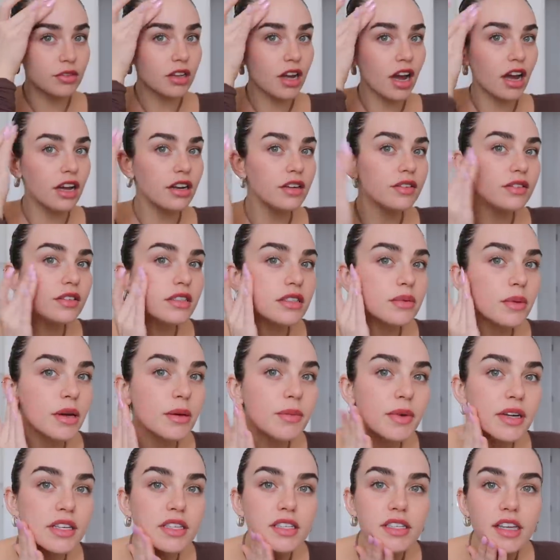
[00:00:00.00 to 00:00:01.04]
kind of has
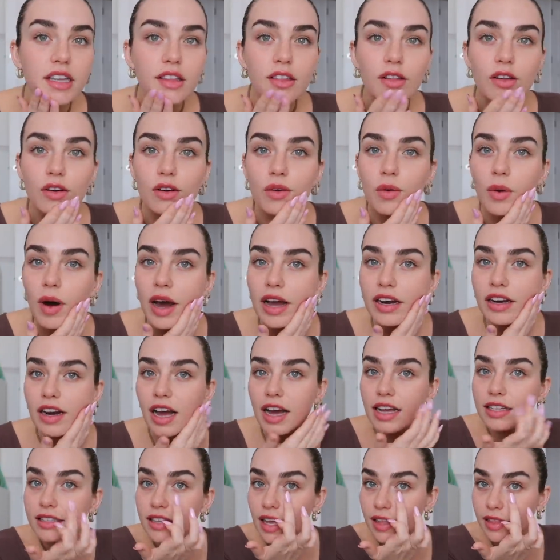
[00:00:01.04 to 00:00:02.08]
made my skin look quite
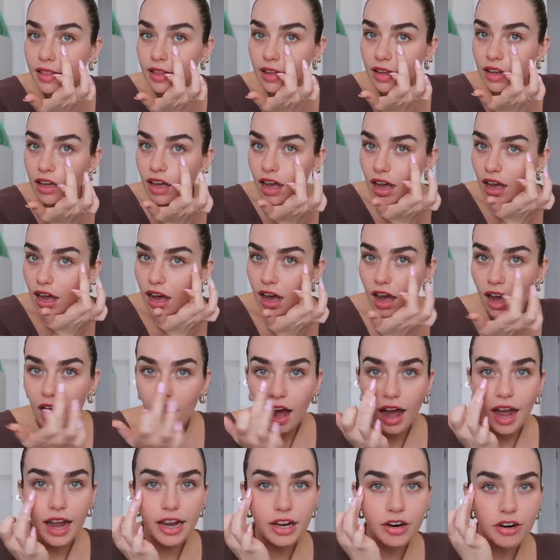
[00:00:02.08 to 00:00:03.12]
nice, and the
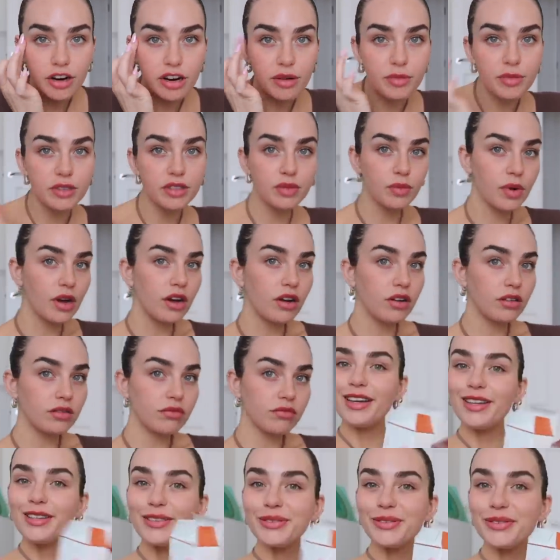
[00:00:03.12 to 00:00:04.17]
eye cream as well.
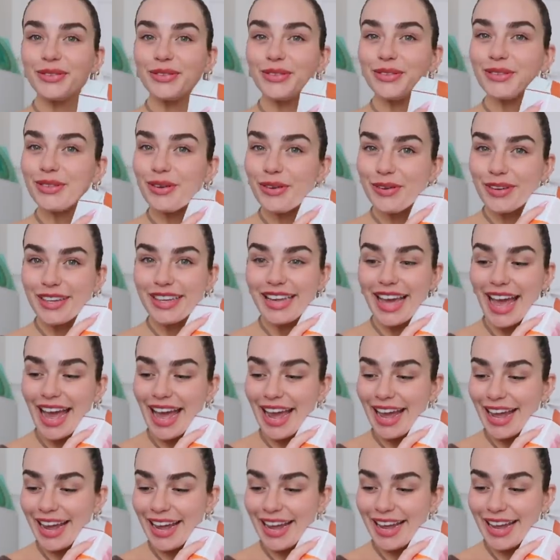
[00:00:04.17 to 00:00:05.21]
So
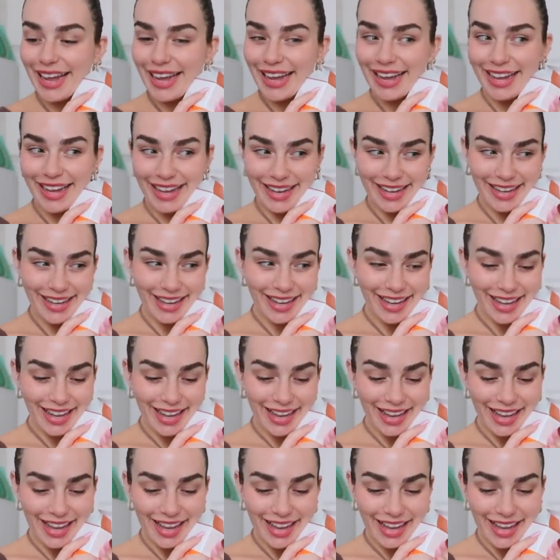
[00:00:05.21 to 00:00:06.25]
yay!
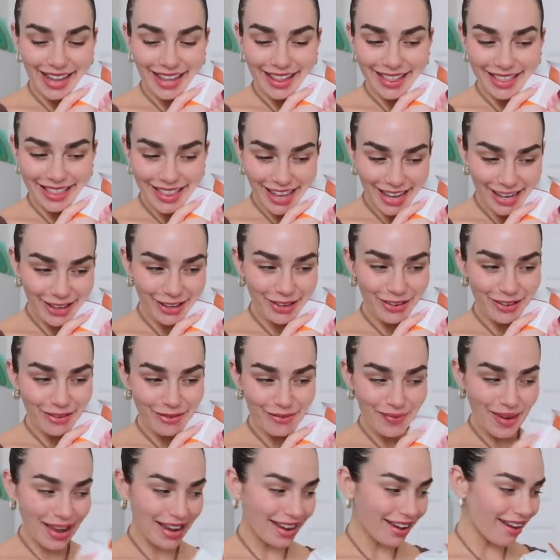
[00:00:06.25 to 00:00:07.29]
Thank you,
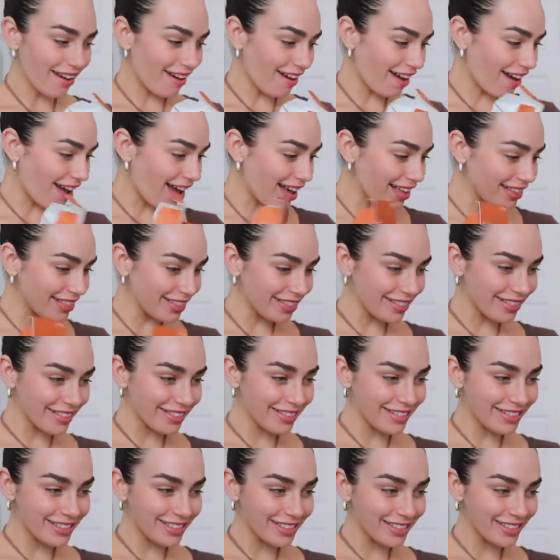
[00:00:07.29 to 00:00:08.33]
Mecca.
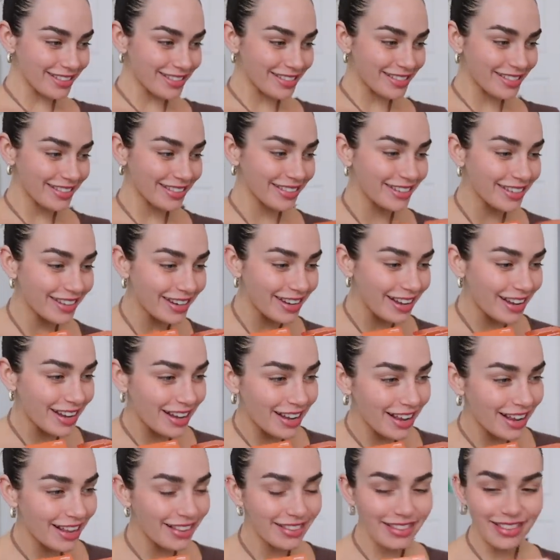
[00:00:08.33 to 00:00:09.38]
I just
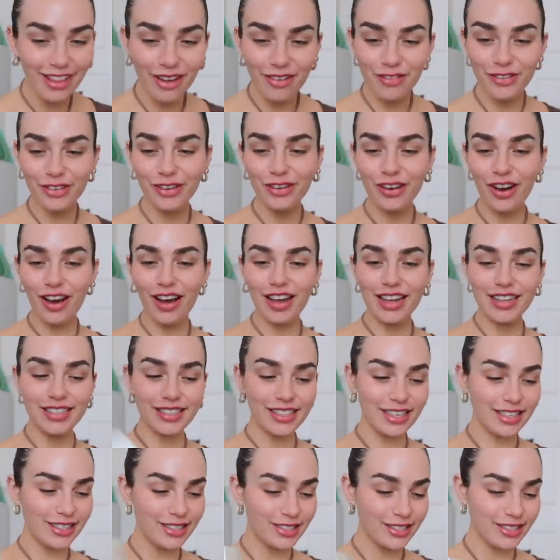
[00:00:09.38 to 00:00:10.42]
love you guys.
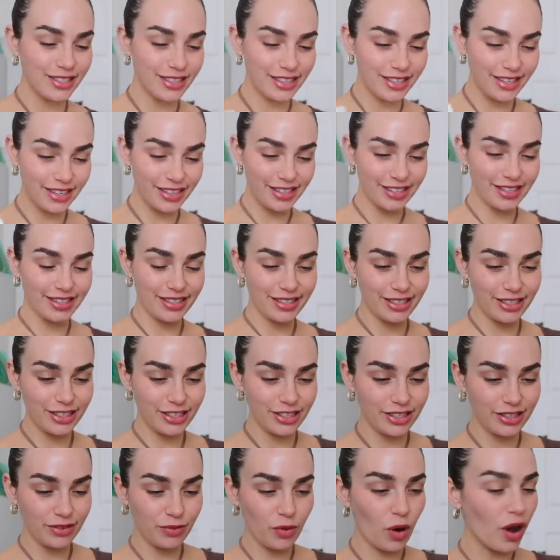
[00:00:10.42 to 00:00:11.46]
That is
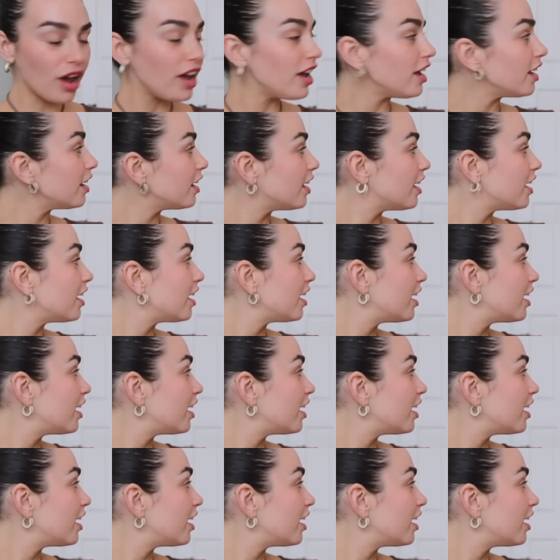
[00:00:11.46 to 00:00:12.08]
what?